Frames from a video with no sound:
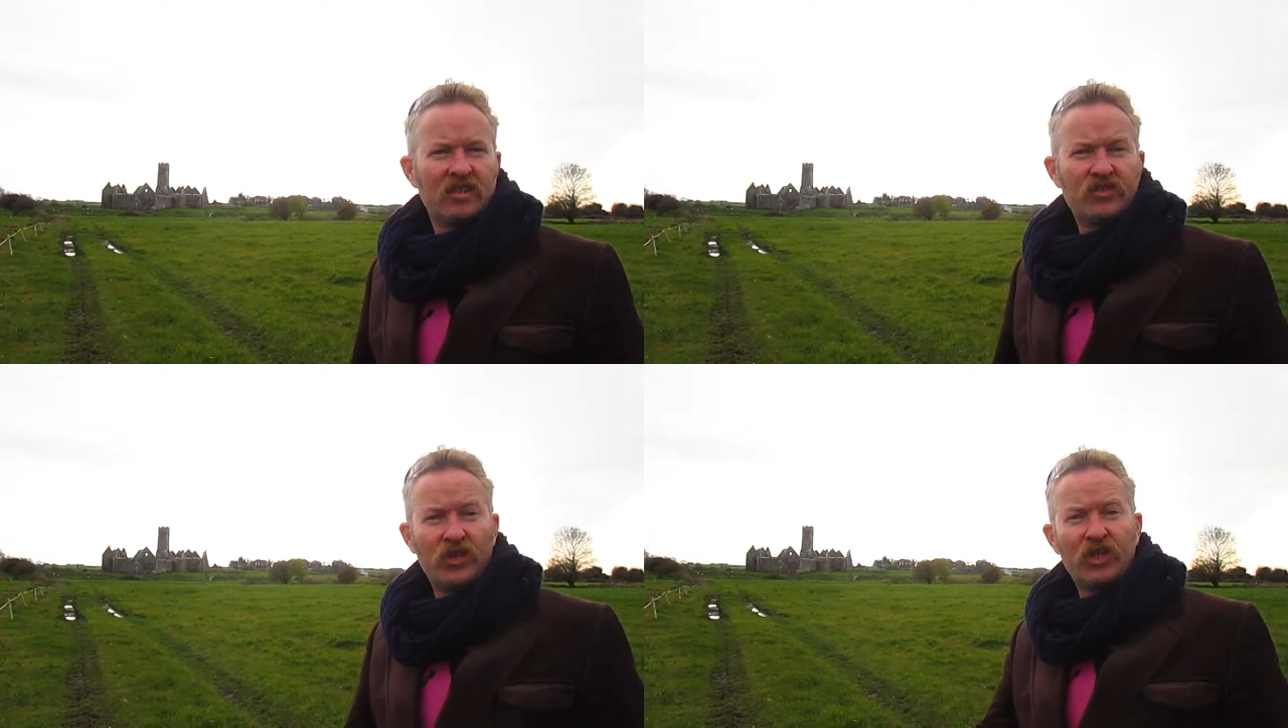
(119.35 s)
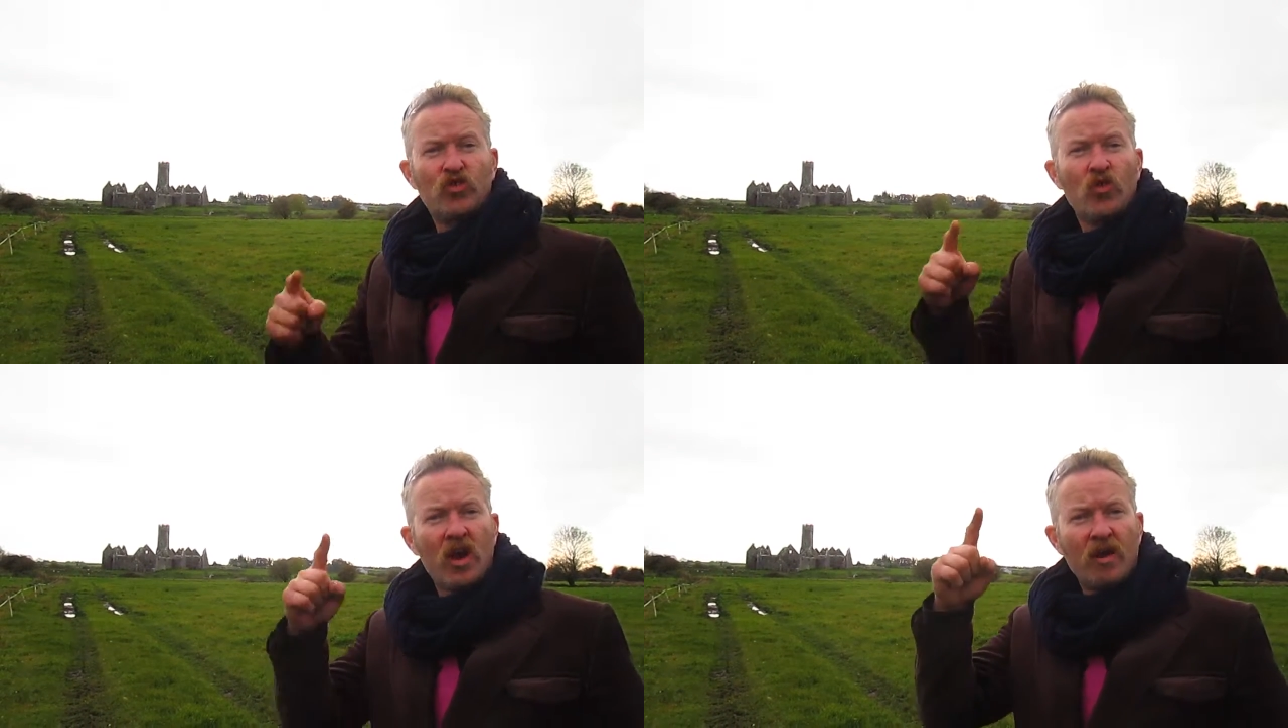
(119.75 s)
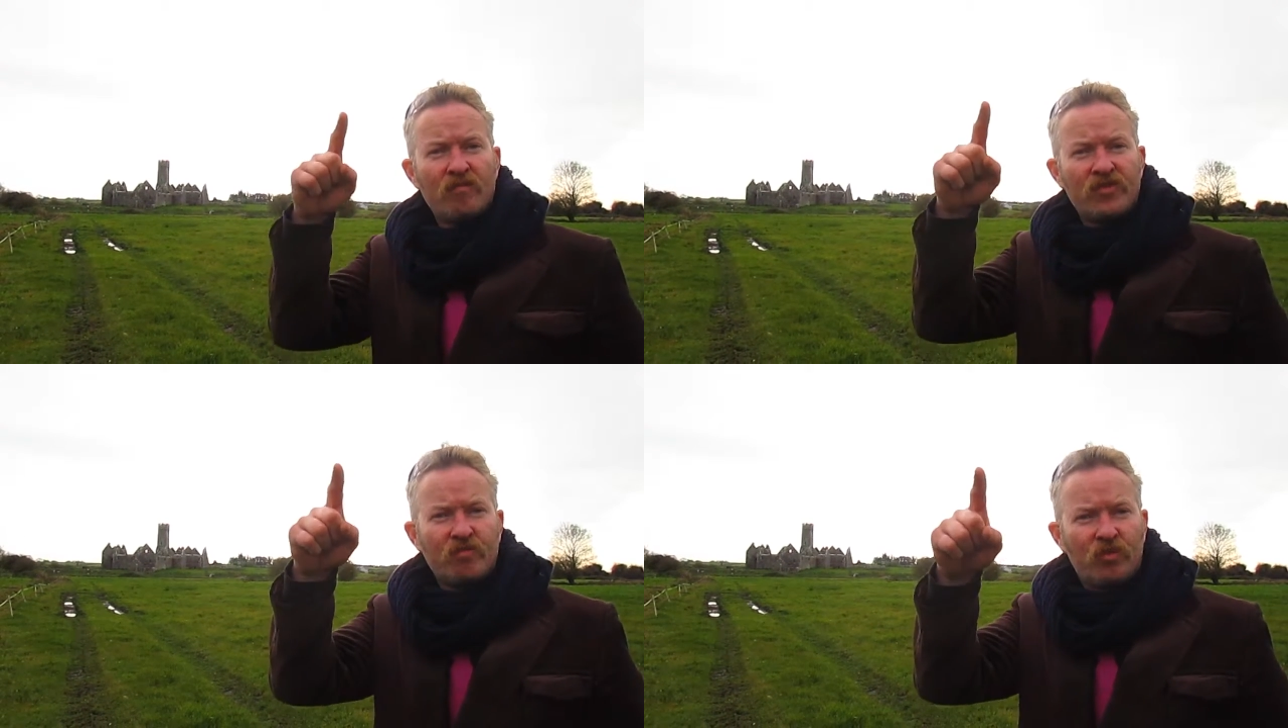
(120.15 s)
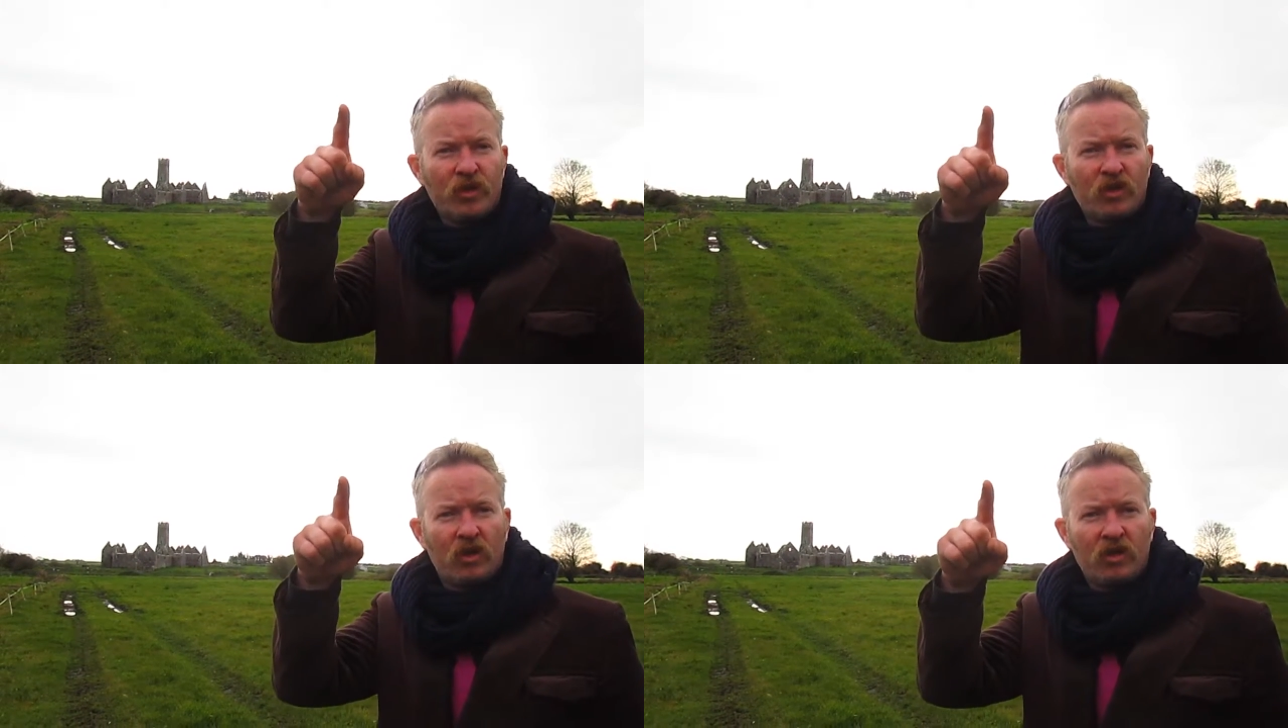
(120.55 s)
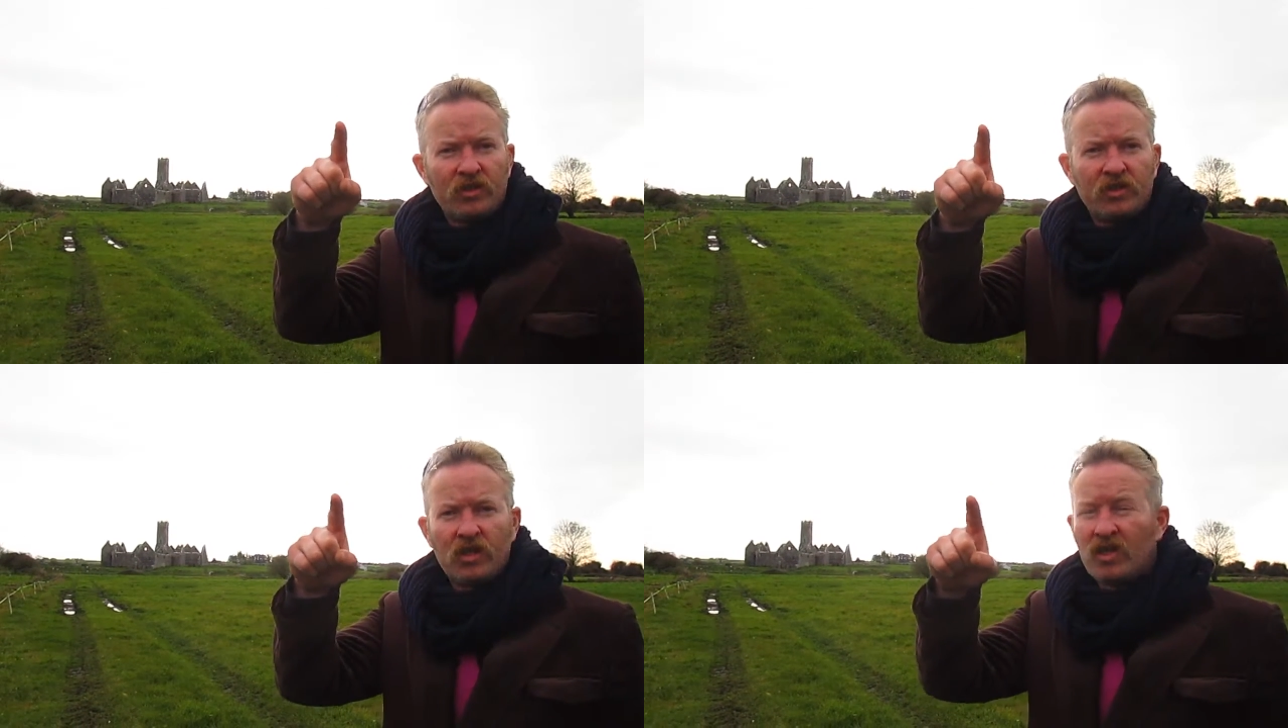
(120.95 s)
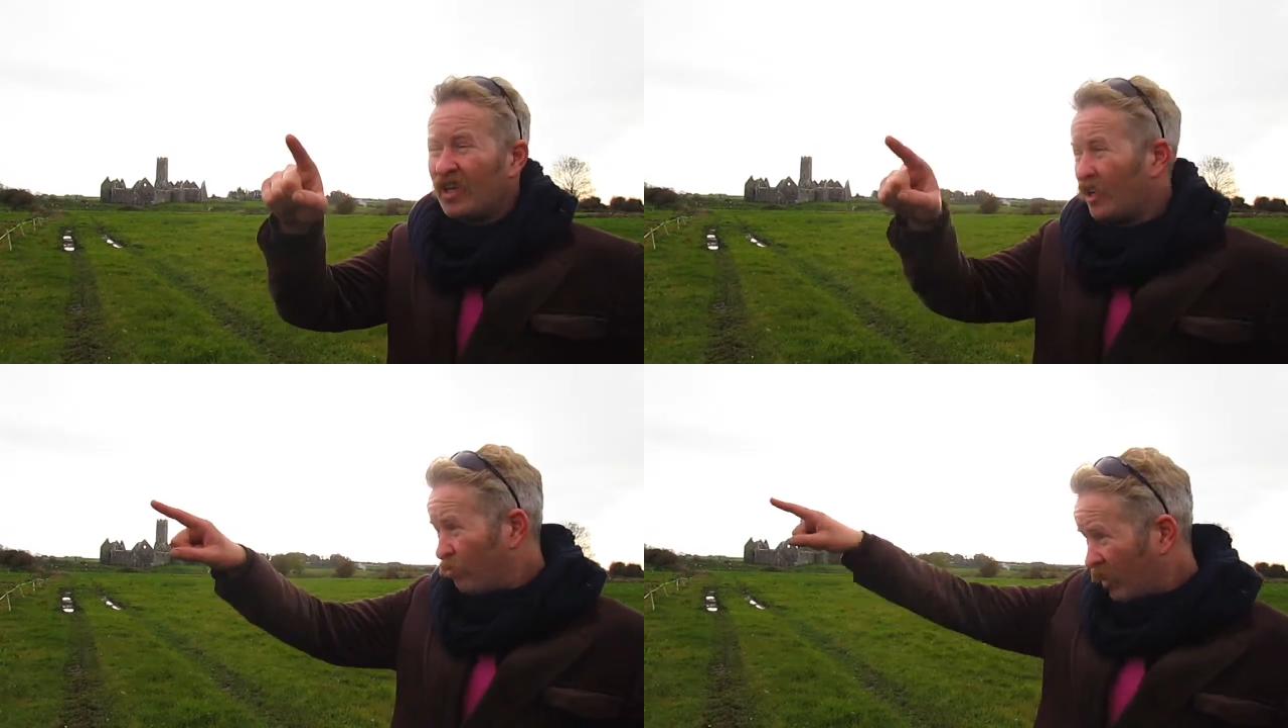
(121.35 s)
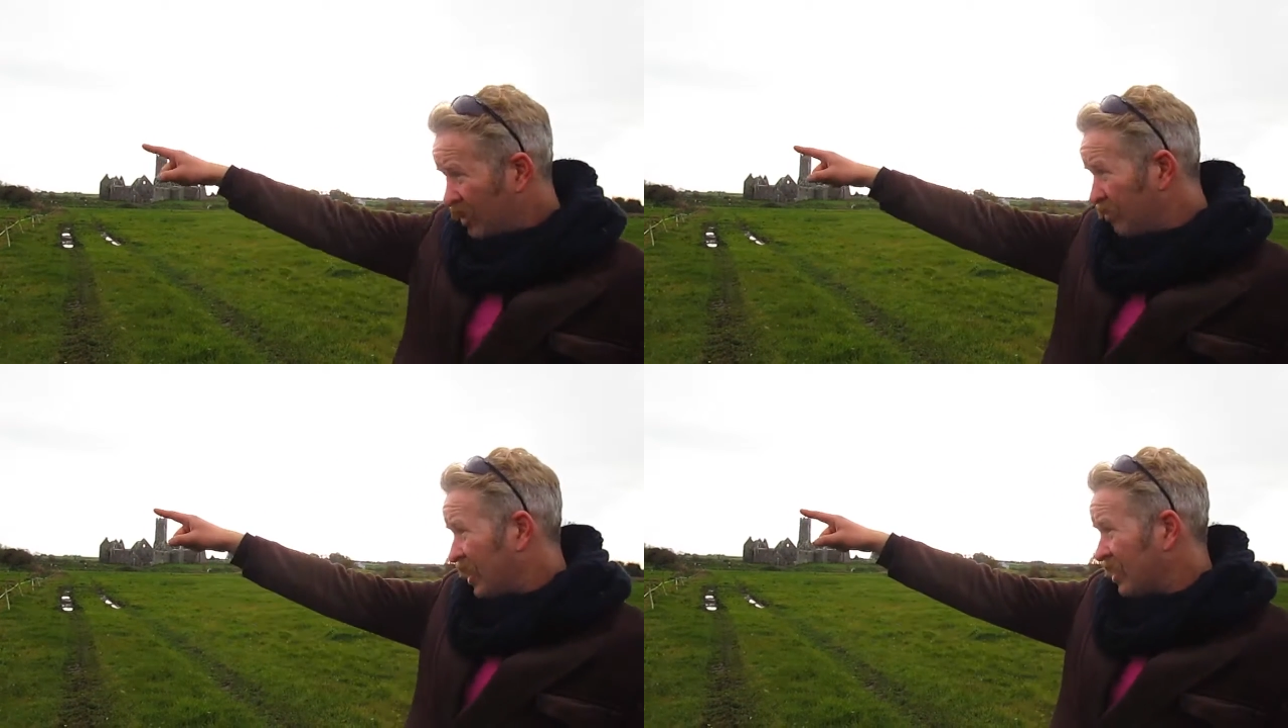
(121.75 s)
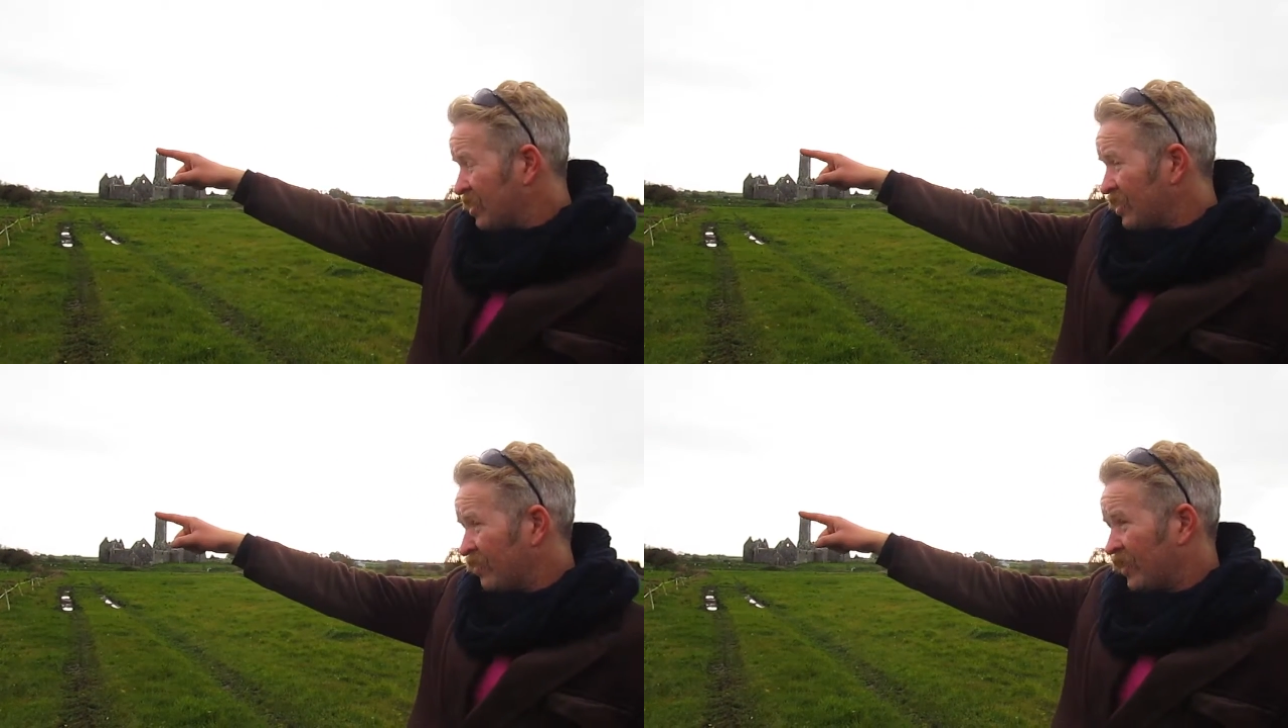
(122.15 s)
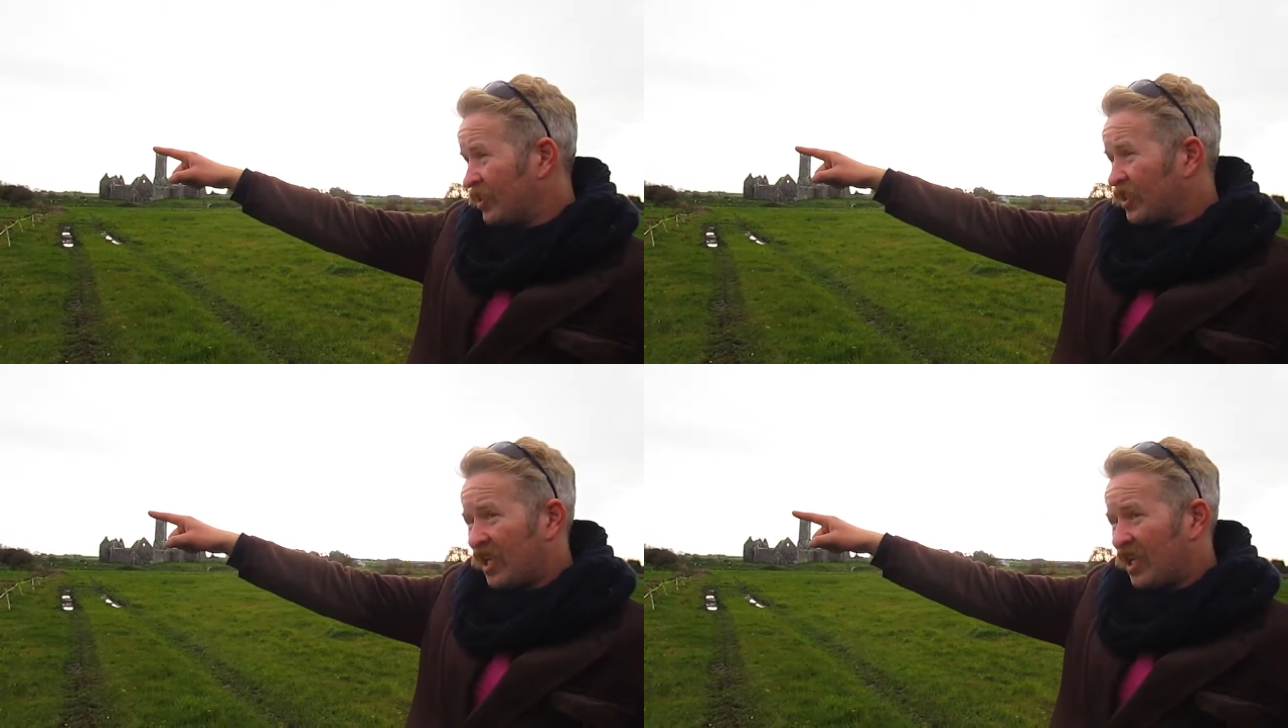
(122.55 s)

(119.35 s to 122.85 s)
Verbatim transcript: So he grabs Boycott, he brings him into the village